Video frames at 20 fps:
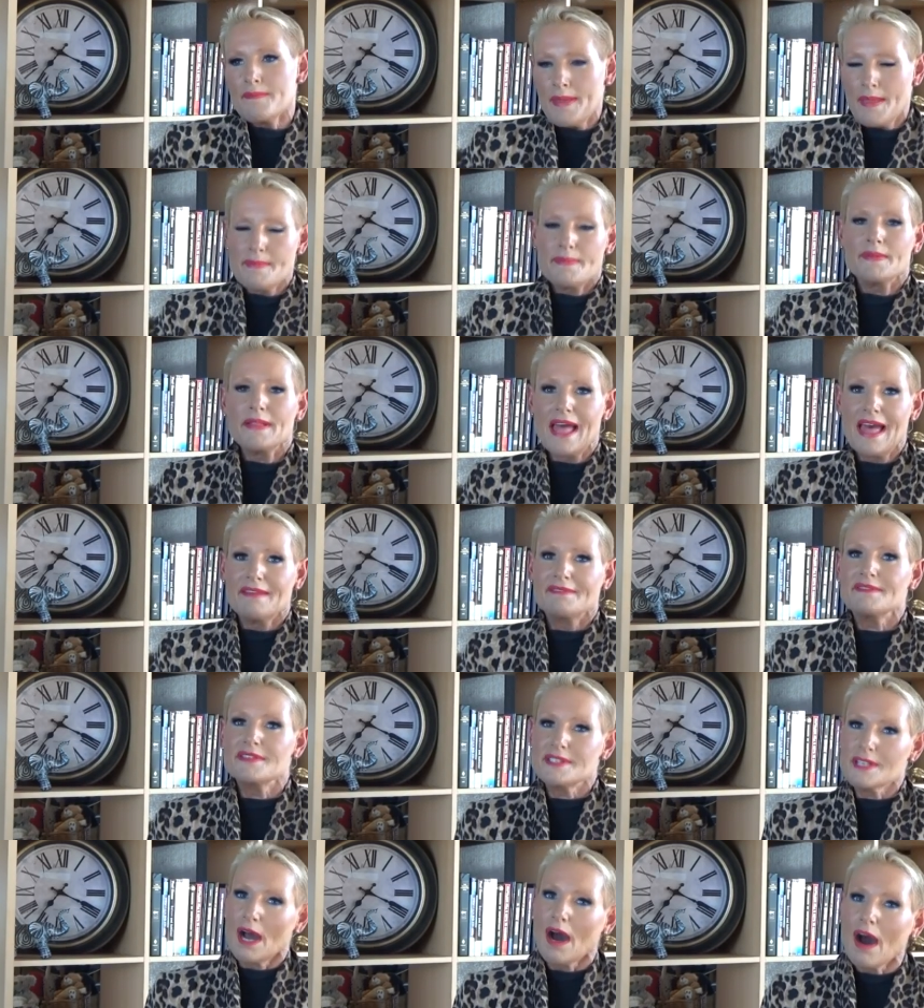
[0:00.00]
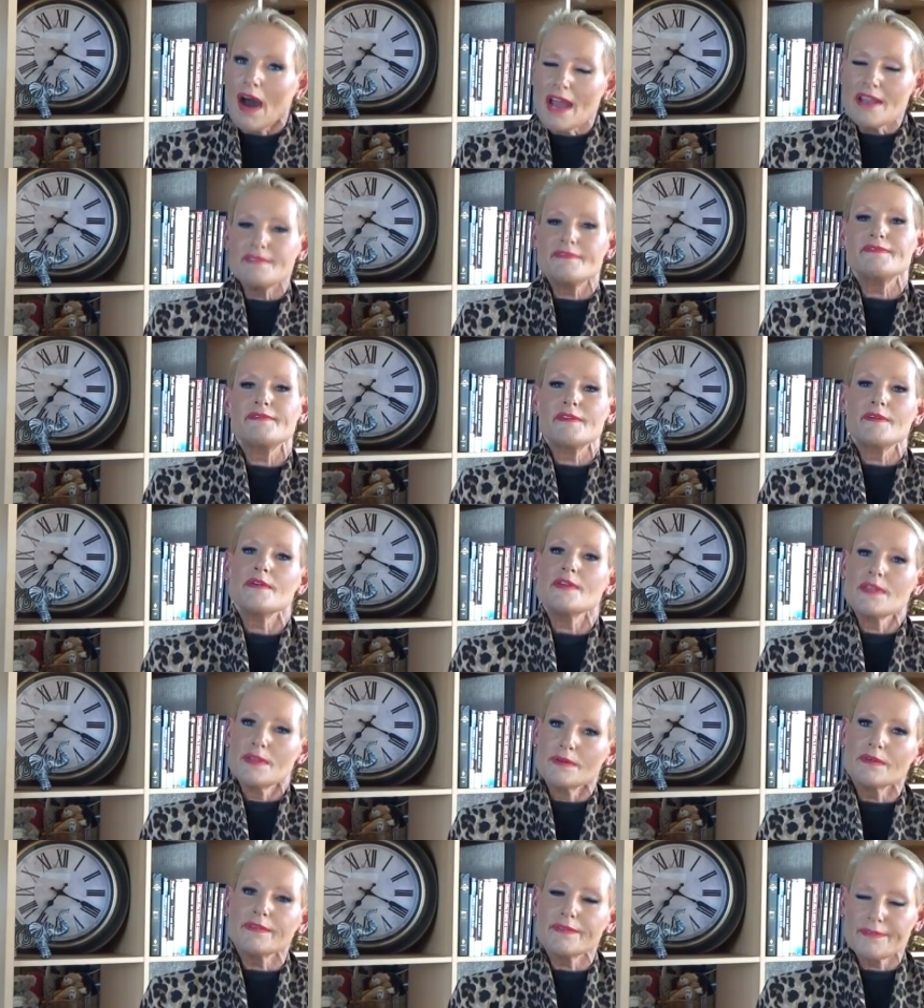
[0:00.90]
People have died for
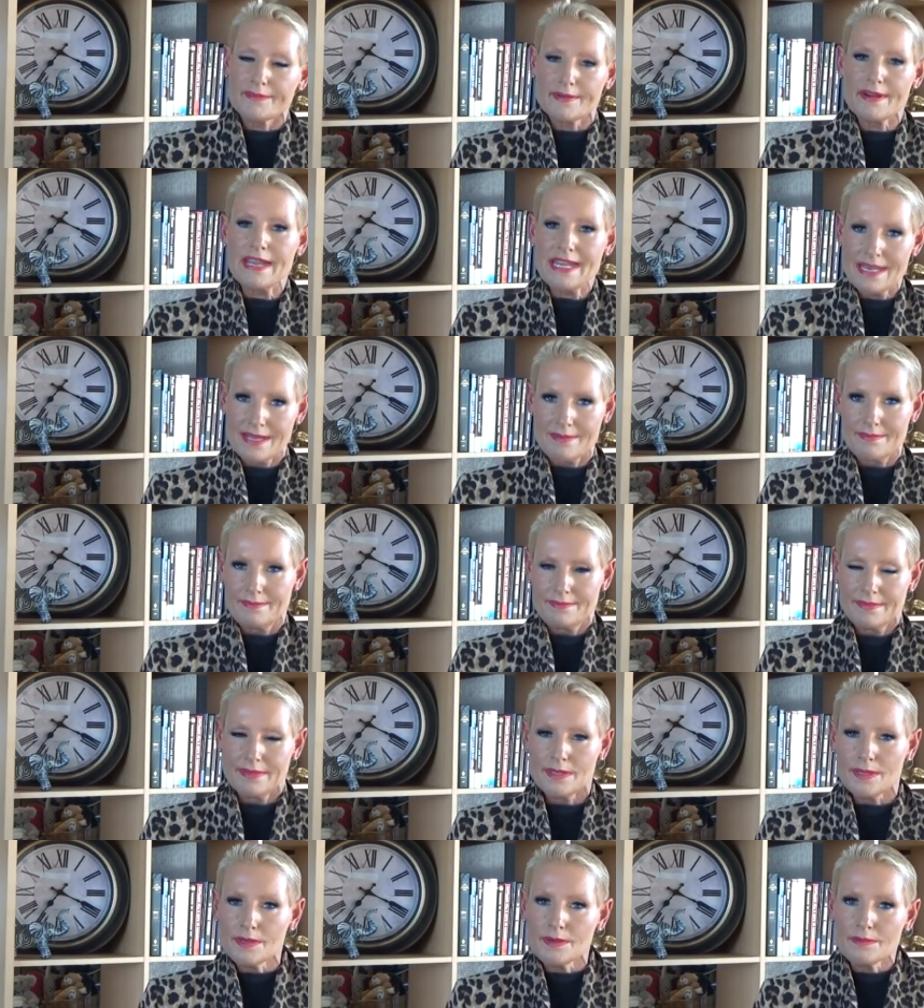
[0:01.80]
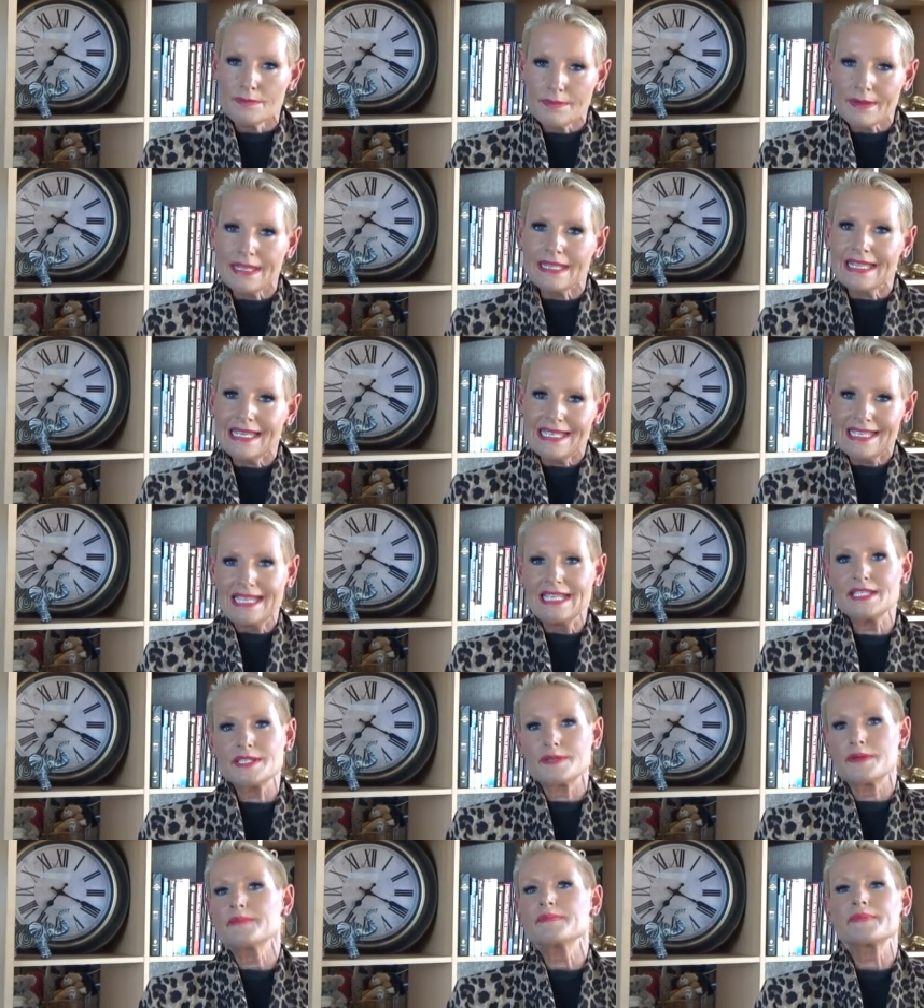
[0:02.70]
your freedom. You really
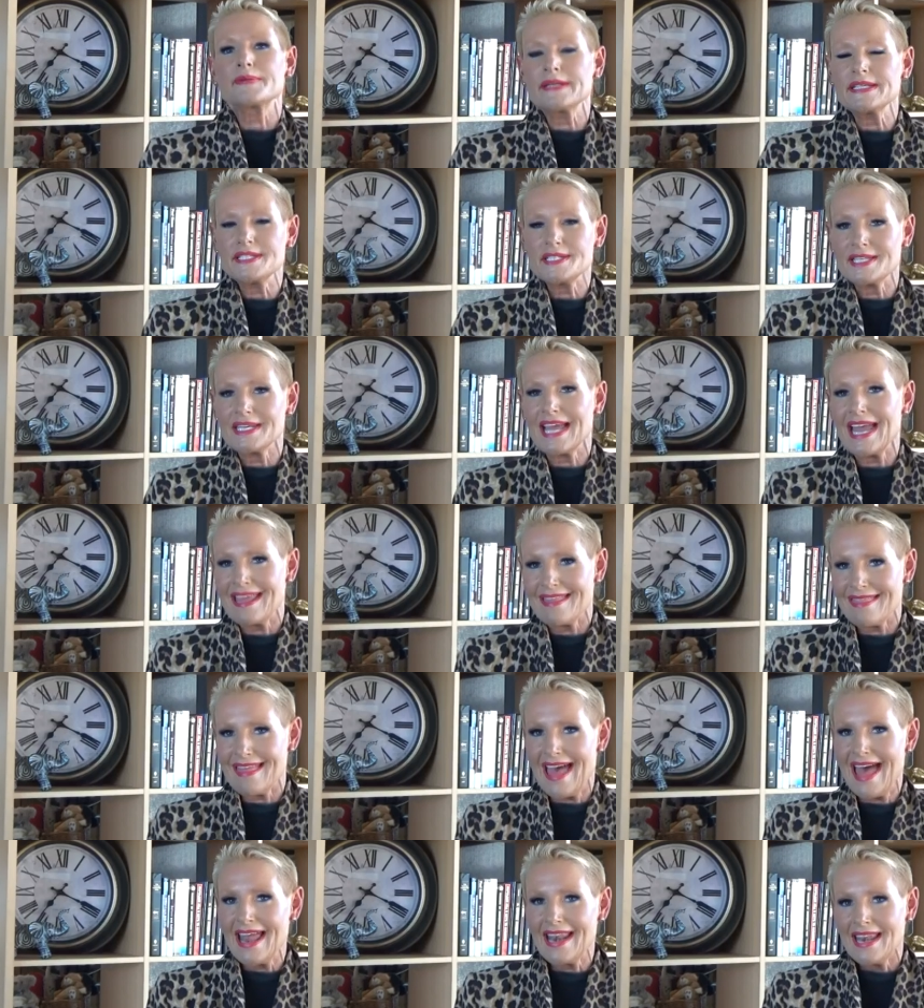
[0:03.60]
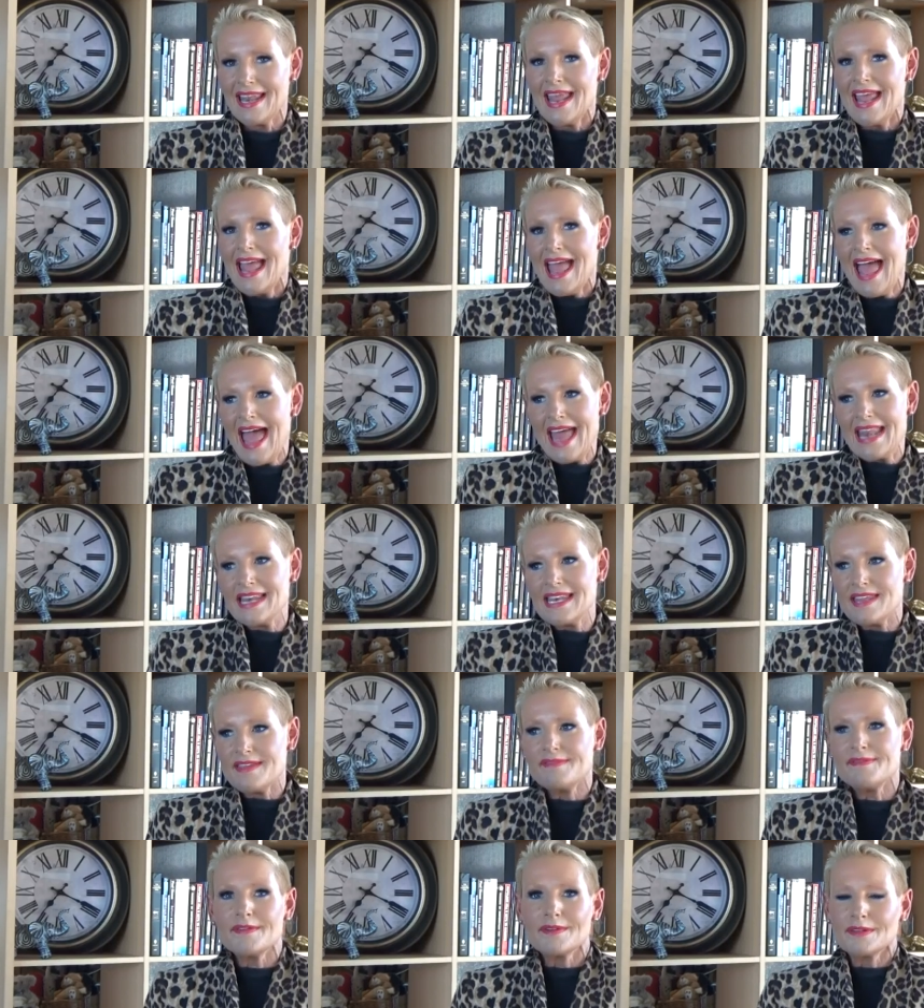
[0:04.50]
need to appreciate that and
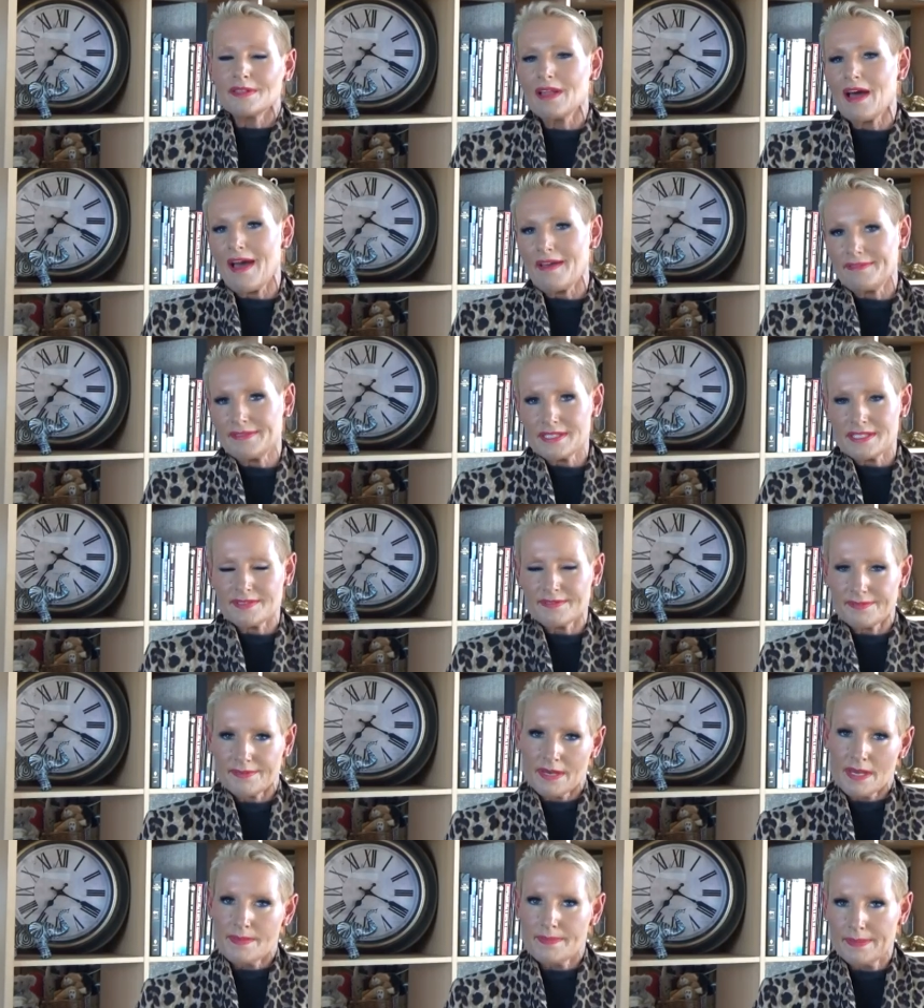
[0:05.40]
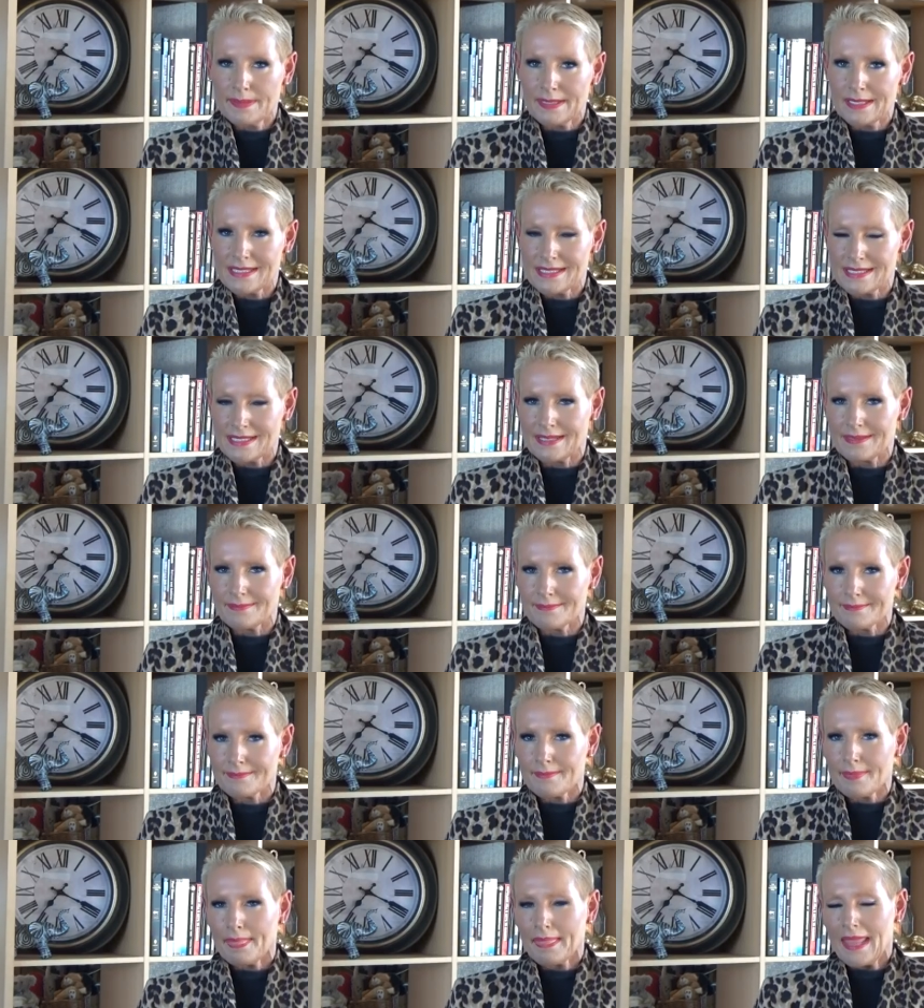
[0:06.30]
live your life as a free person.